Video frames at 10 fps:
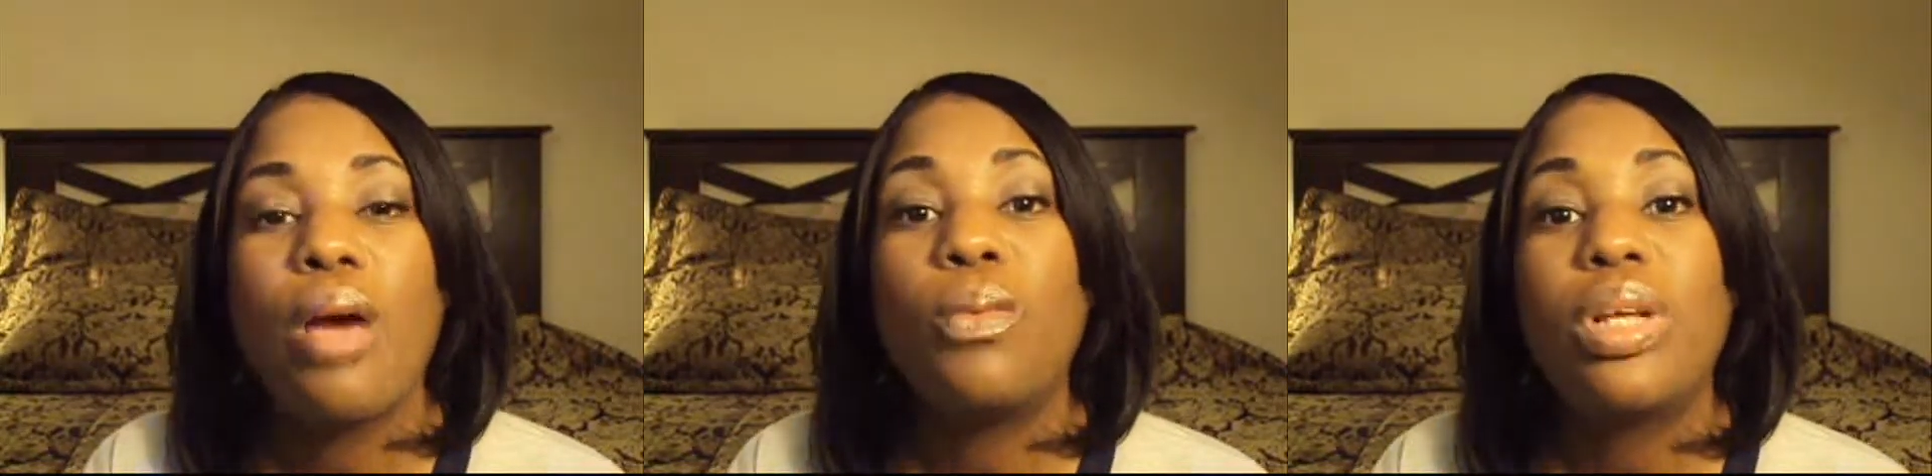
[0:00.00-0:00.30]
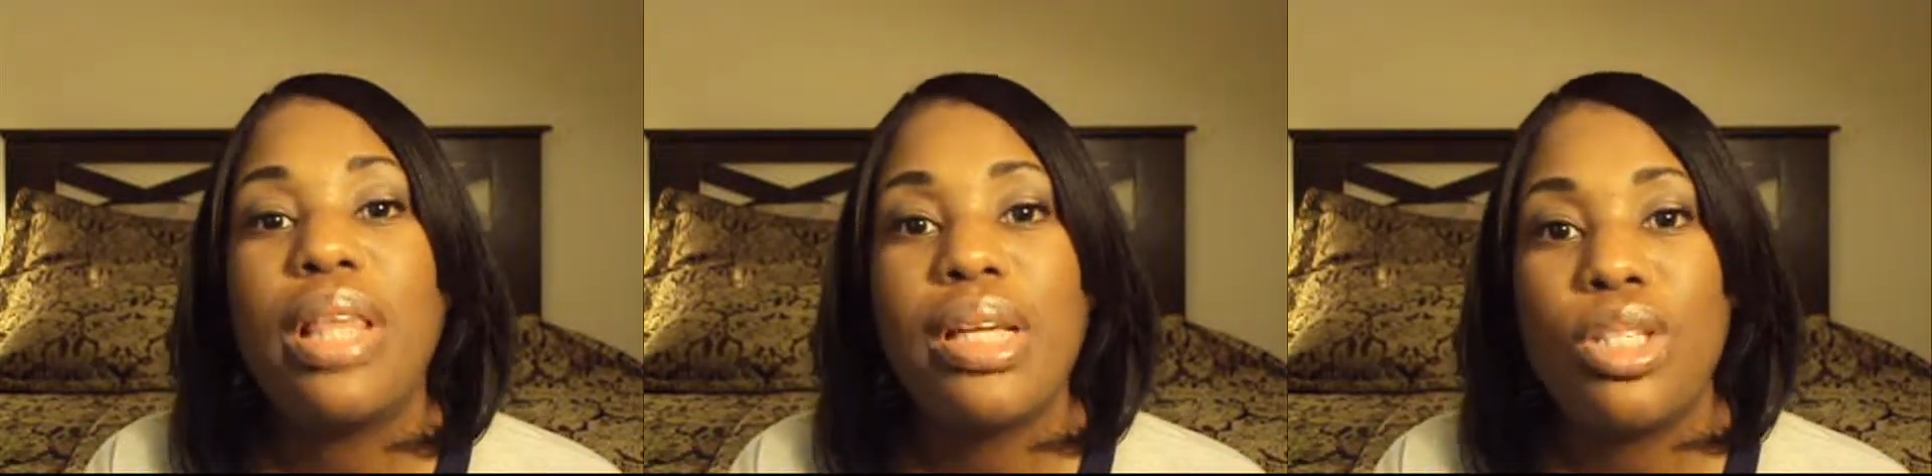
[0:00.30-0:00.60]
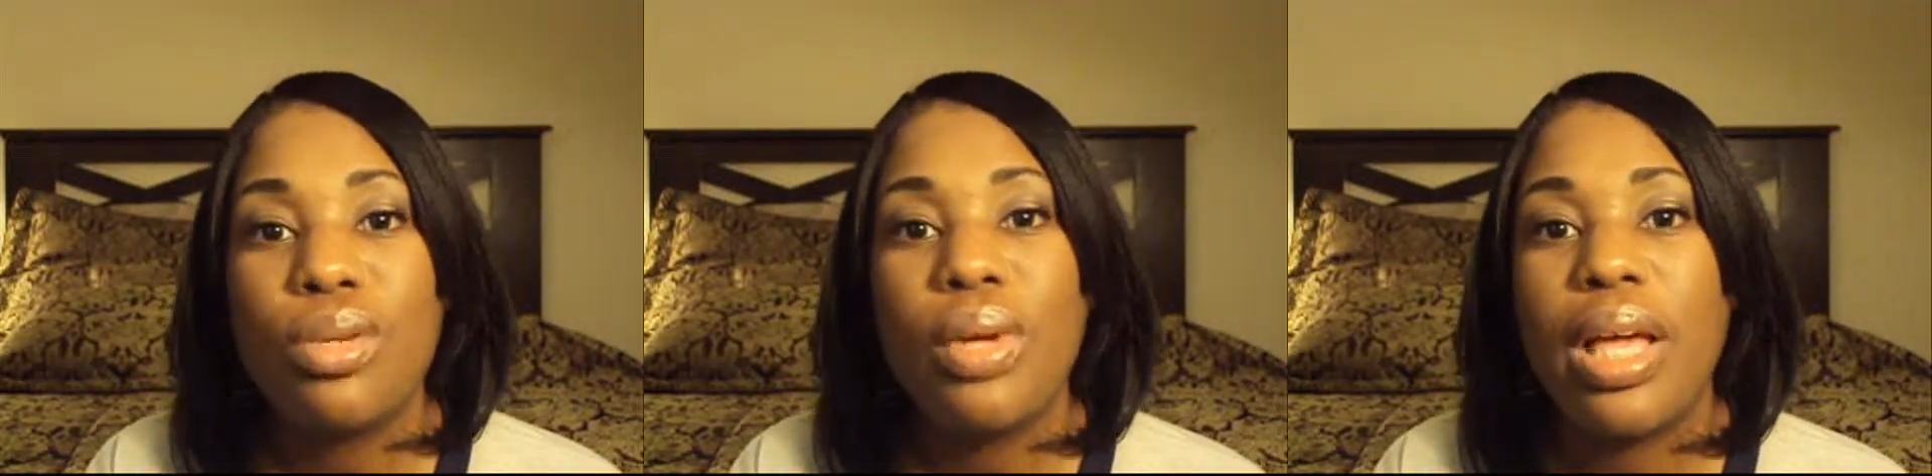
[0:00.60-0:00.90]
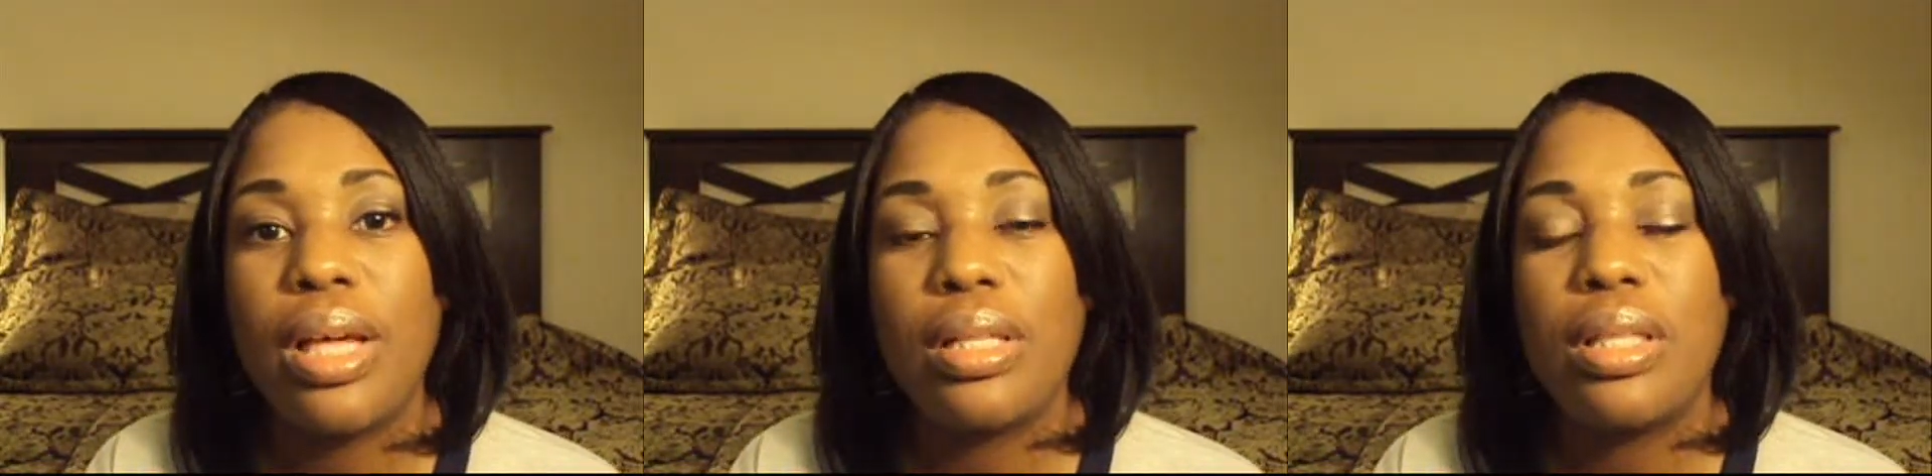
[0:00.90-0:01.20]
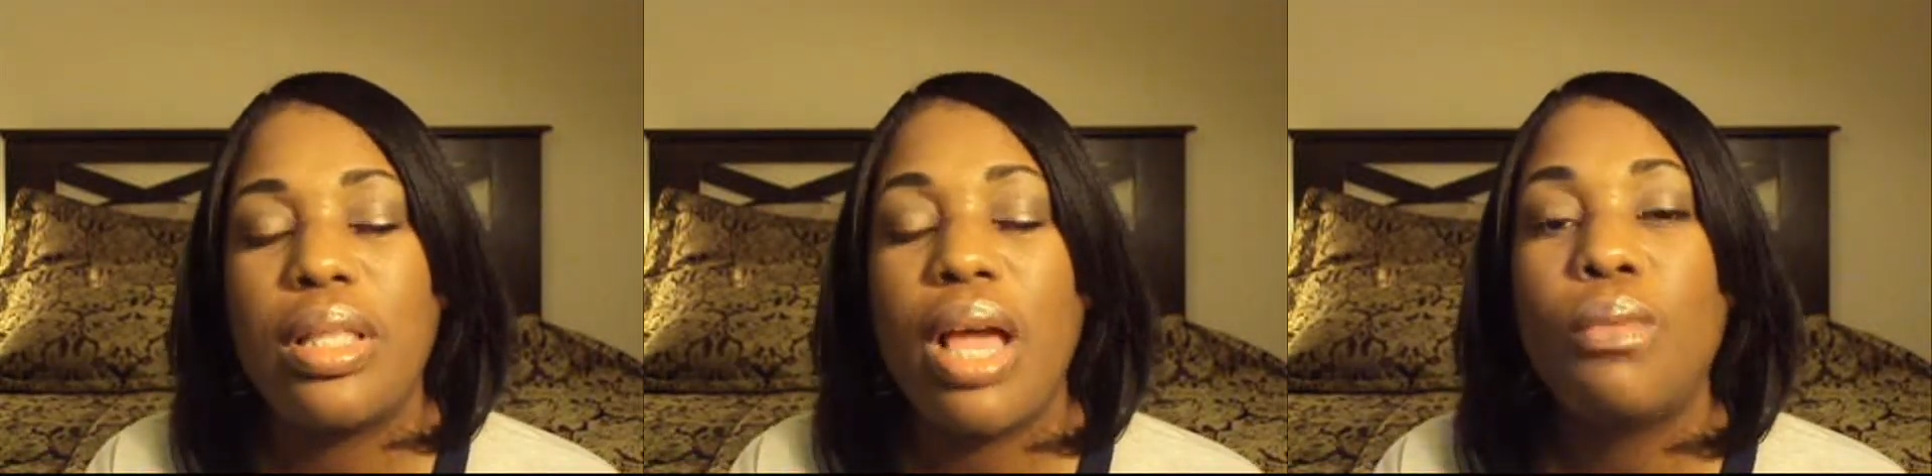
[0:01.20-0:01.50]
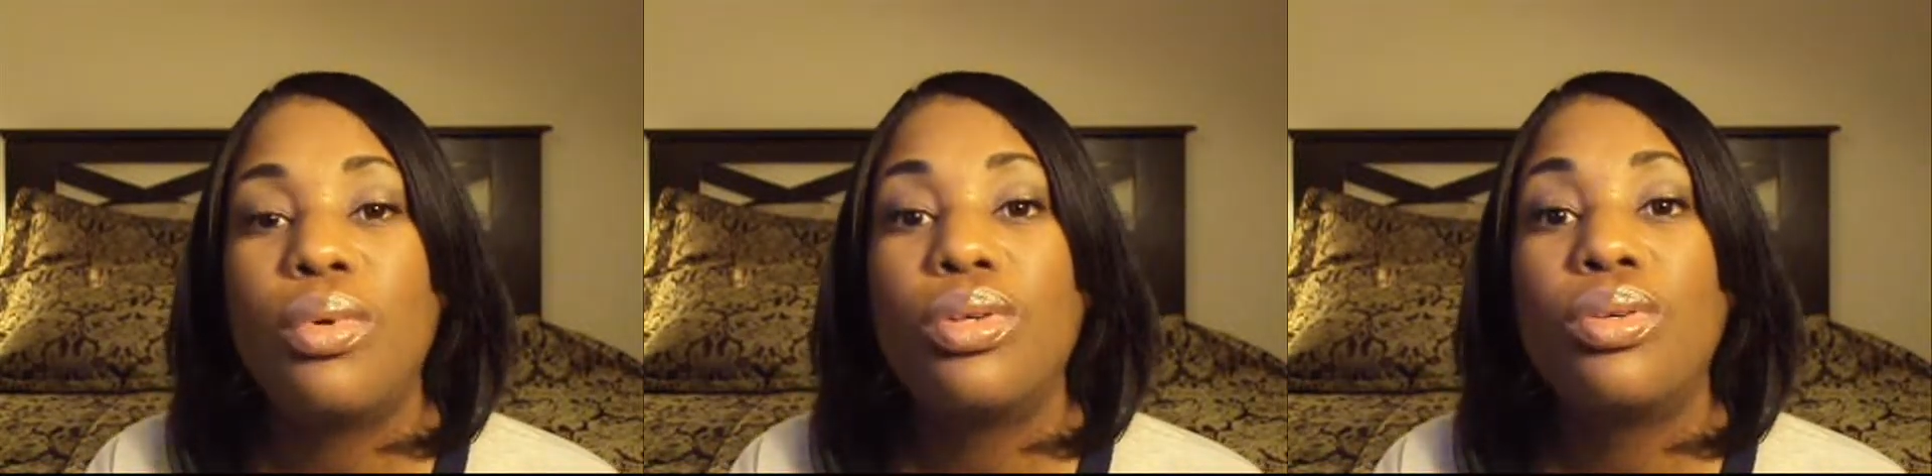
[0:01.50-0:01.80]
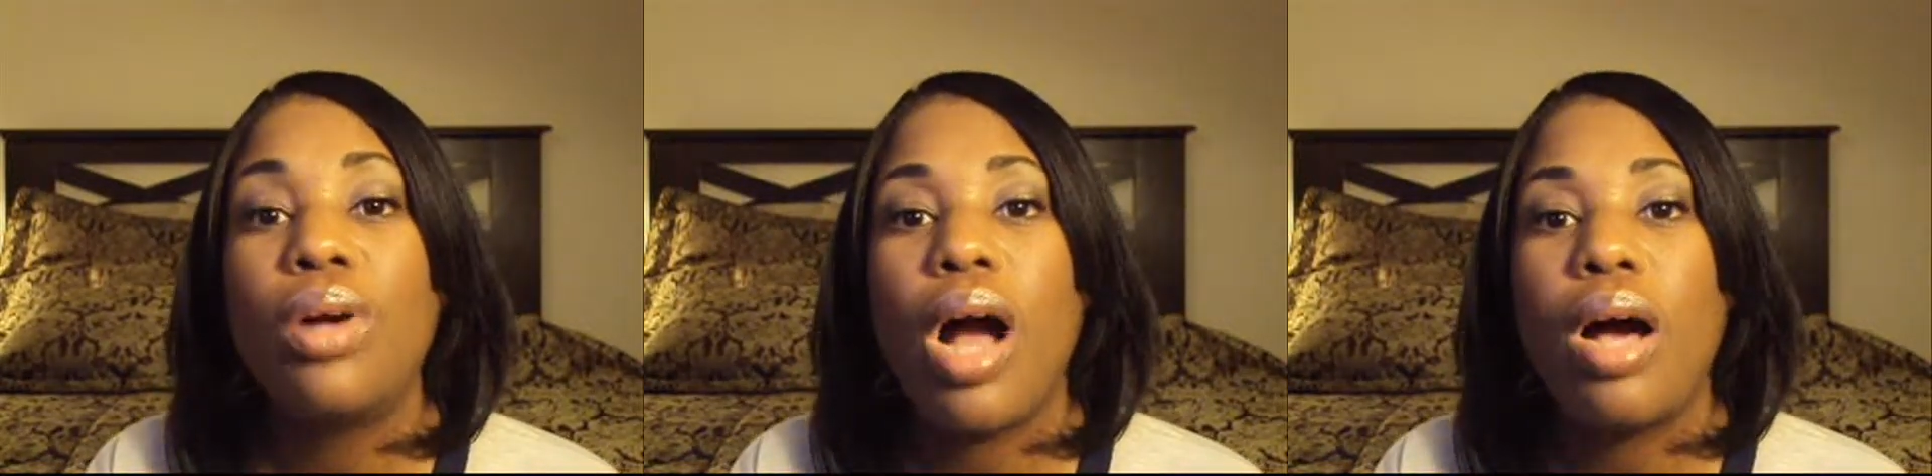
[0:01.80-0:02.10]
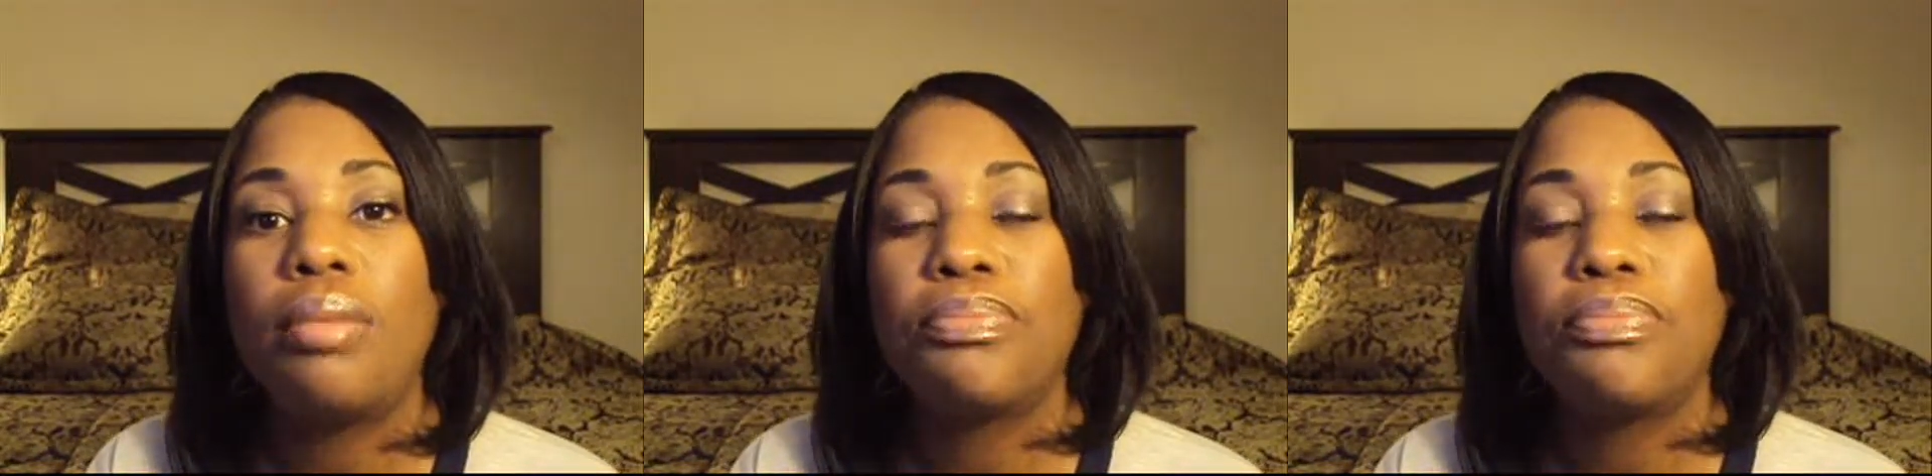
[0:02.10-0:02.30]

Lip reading: and what they do is they will